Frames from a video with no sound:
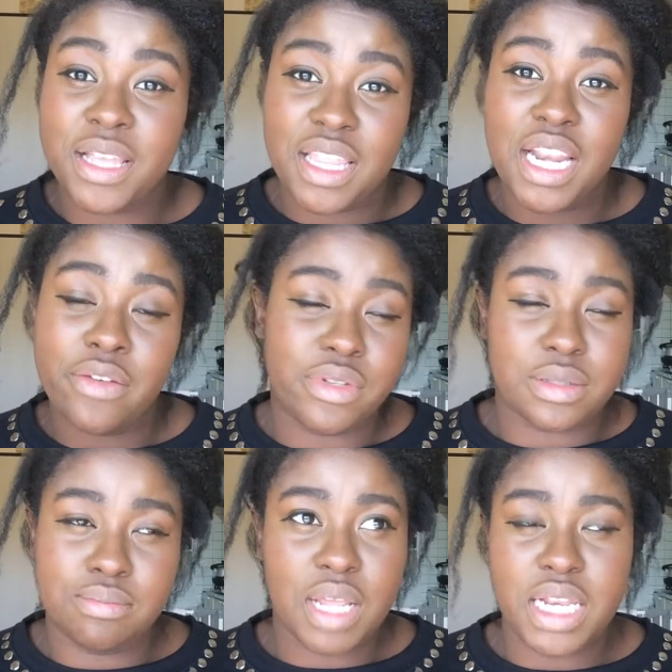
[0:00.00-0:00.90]
By then I
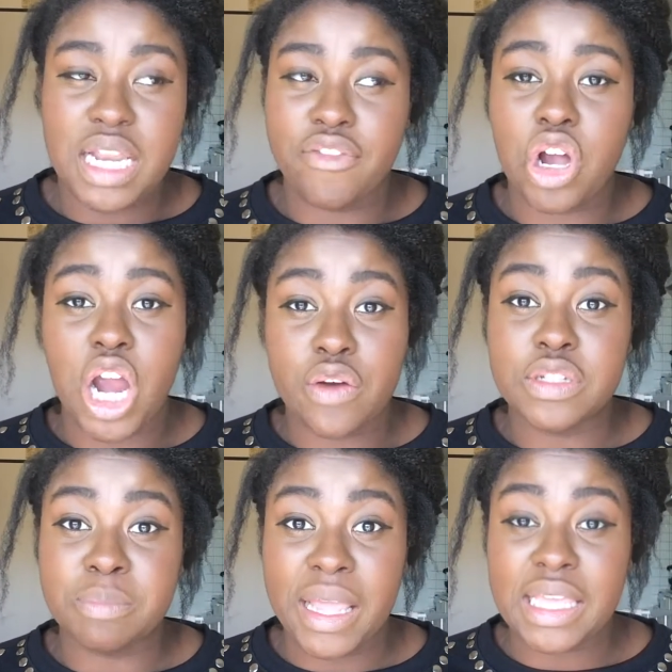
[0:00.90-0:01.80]
didn't have a car, I
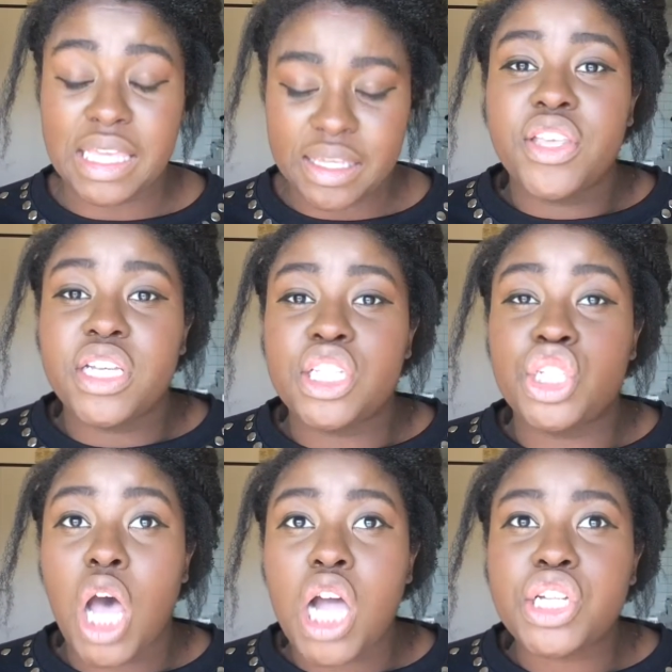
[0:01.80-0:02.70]
was biking. The
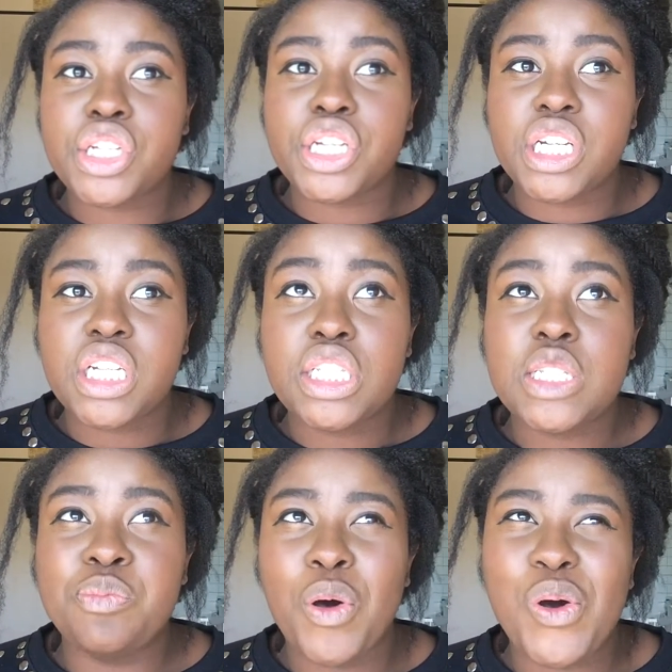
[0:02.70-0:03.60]
doctor
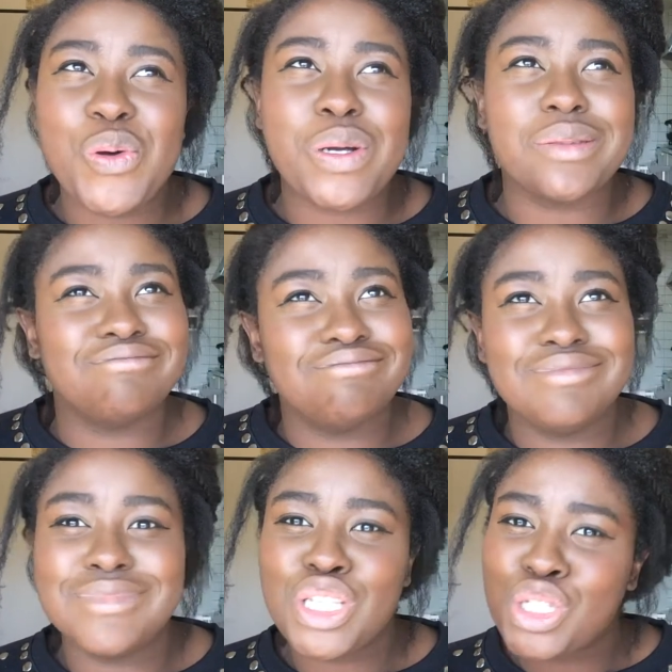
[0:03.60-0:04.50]
spoke
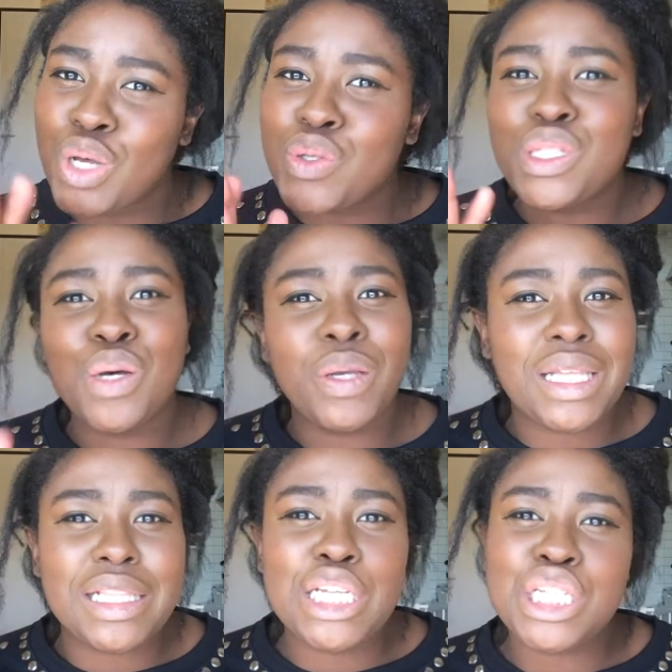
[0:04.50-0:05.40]
so
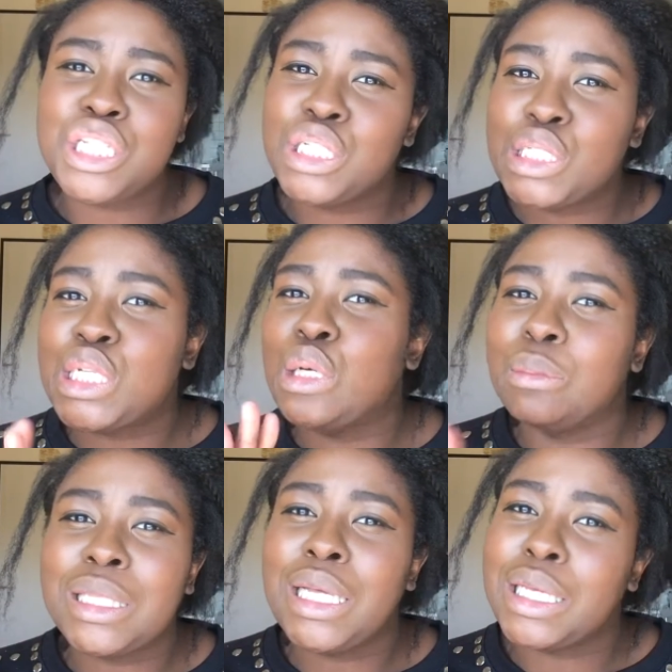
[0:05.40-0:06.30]
English. He could tell
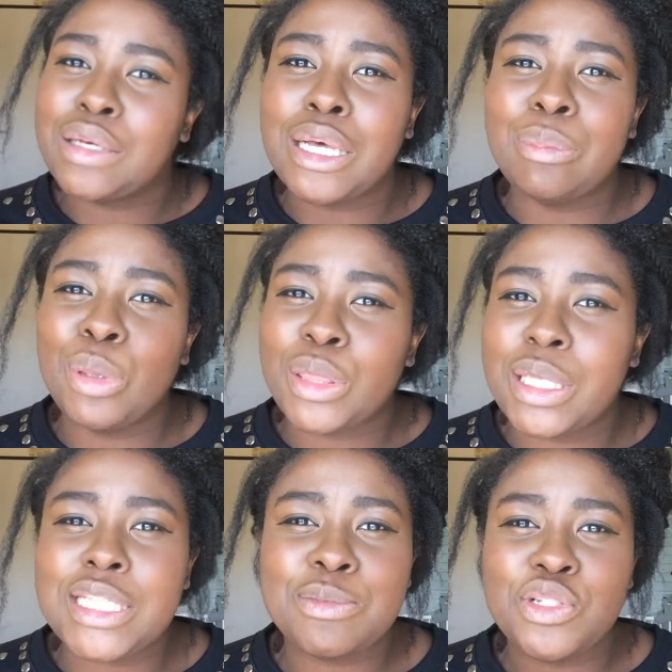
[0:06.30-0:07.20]
me like a couple
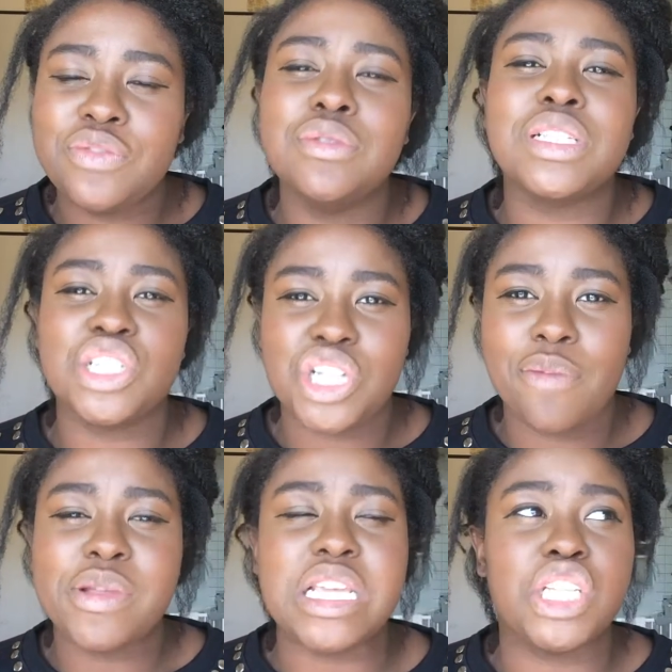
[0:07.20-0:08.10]
things. Most of it was in
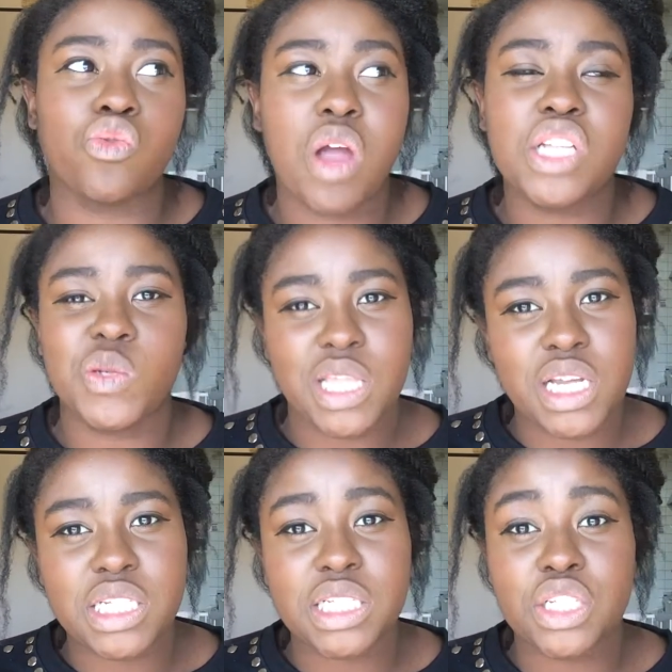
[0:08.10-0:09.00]
Japanese. Roz was
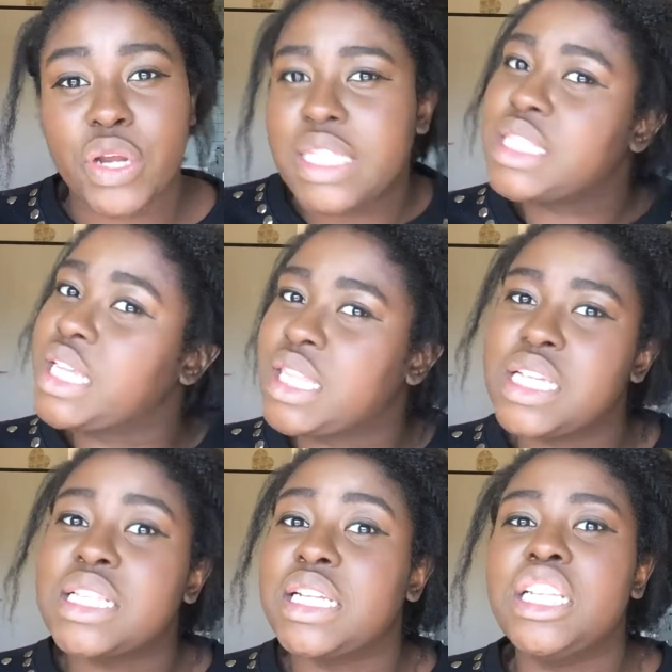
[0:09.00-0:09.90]
there to translate
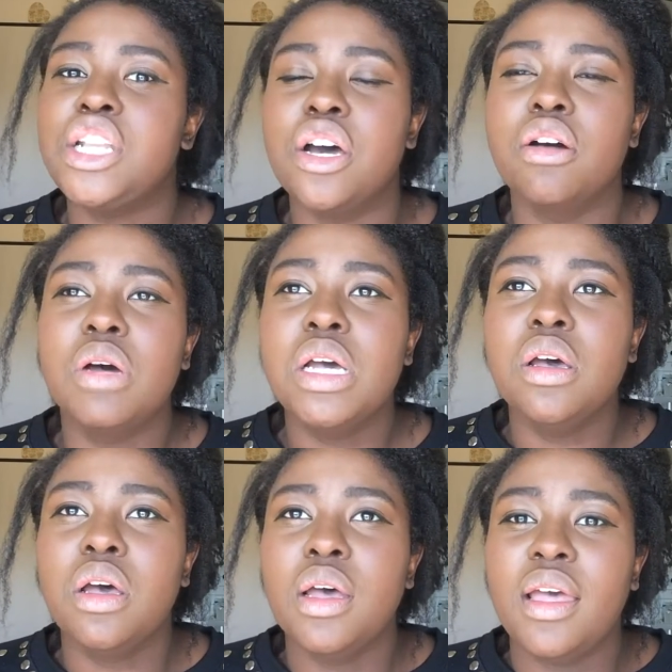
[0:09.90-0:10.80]
things I didn't know.
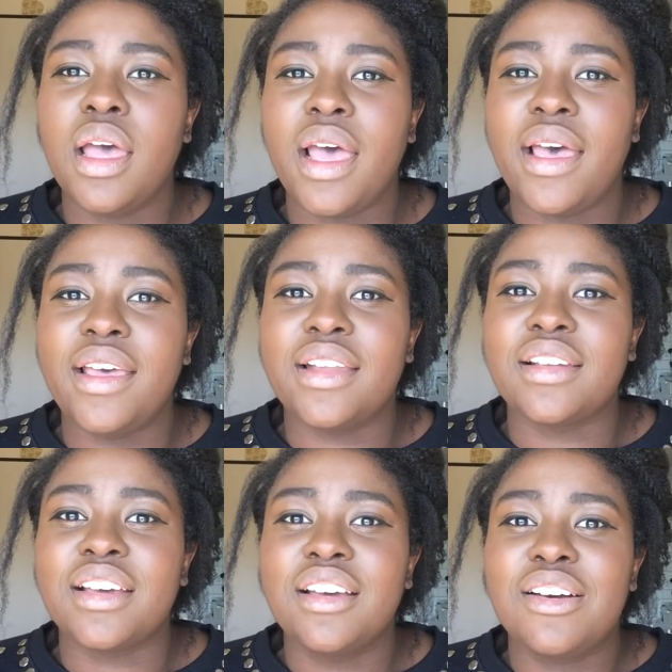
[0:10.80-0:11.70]

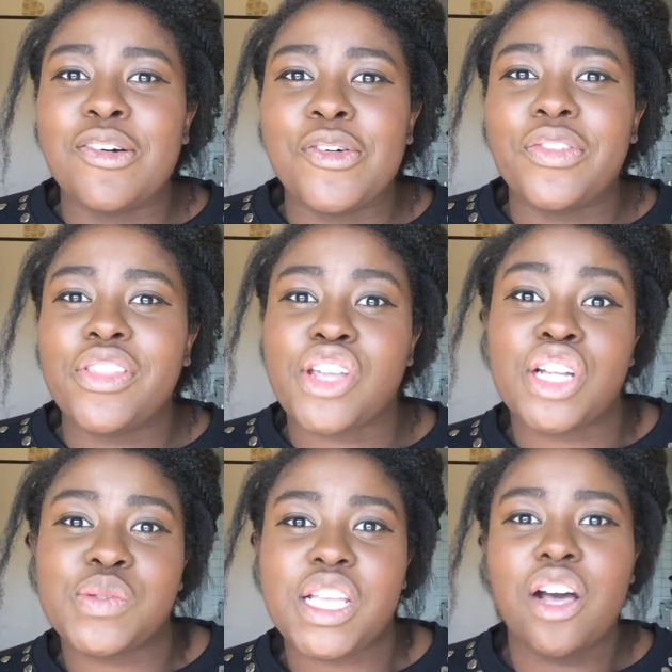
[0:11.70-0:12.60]
And the
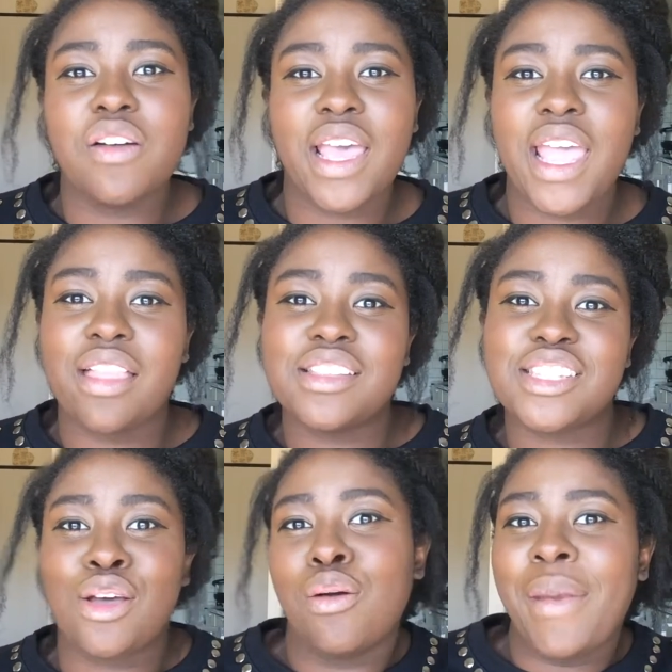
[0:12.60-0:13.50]
doctor was like, okay,
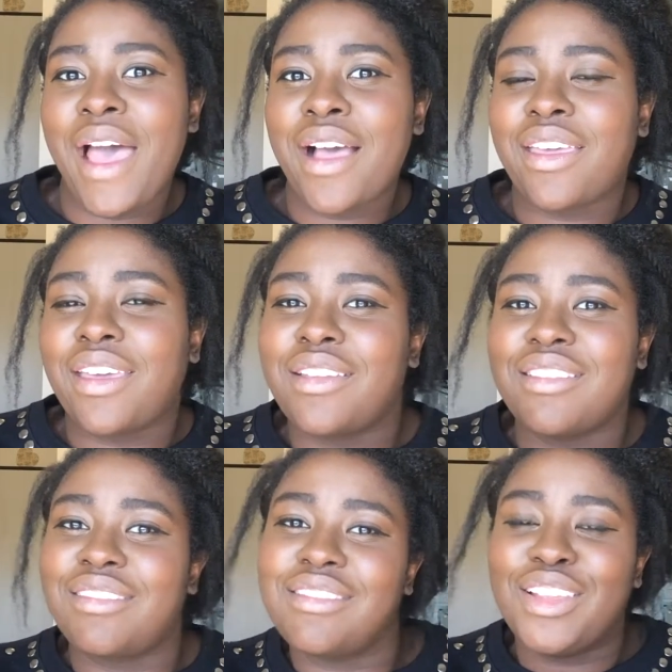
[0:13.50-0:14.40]
let's go back
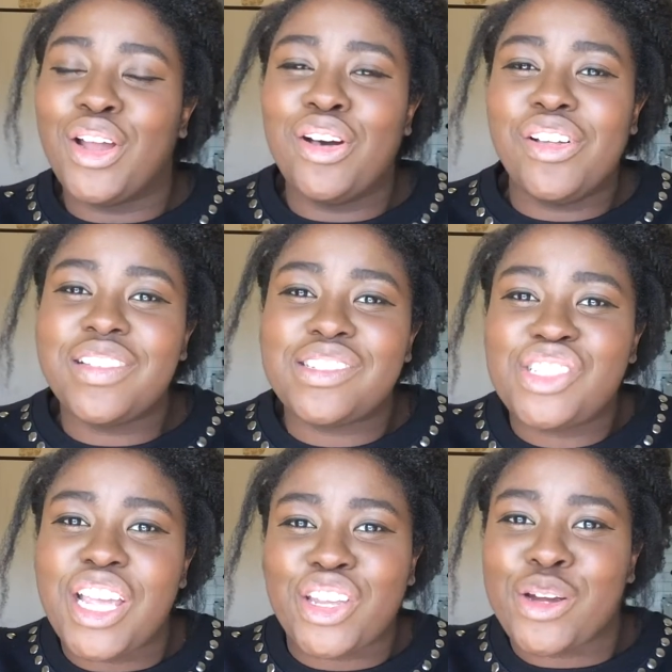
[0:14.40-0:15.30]
and, you know,
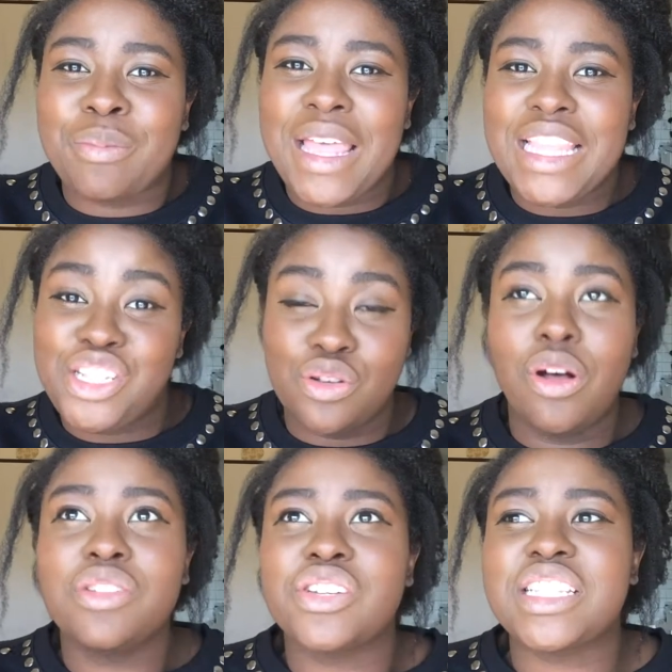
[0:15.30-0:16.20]
check your belly, do an
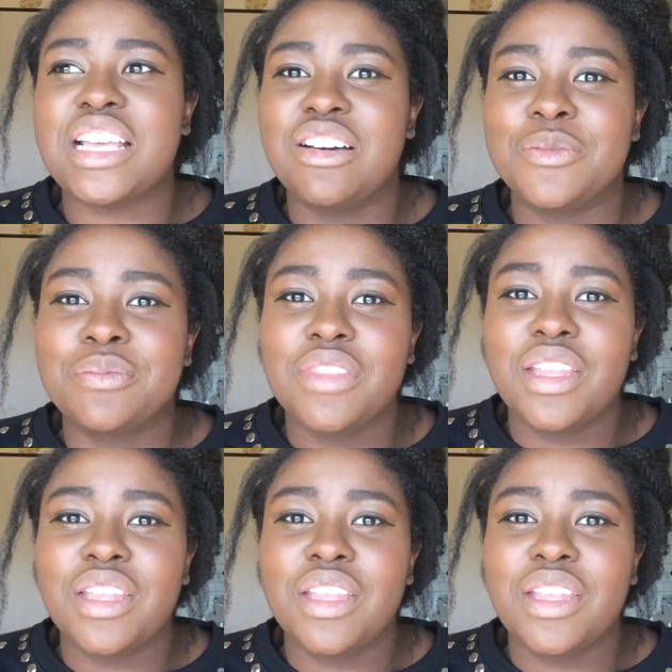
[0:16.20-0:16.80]
ultrasound.